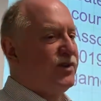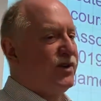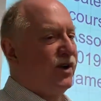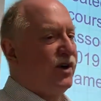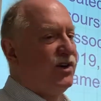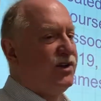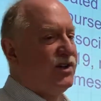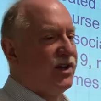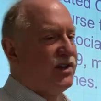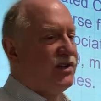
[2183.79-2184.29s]

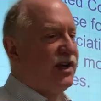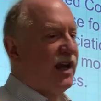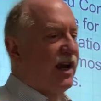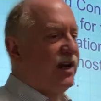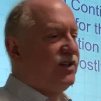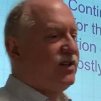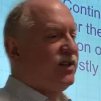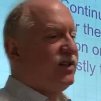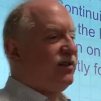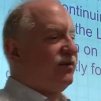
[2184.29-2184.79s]
36
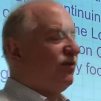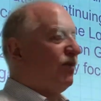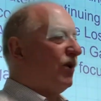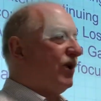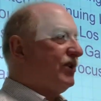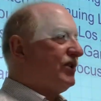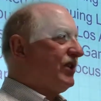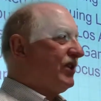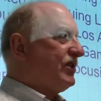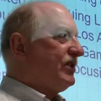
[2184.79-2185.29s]
cases, and
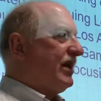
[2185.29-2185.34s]
46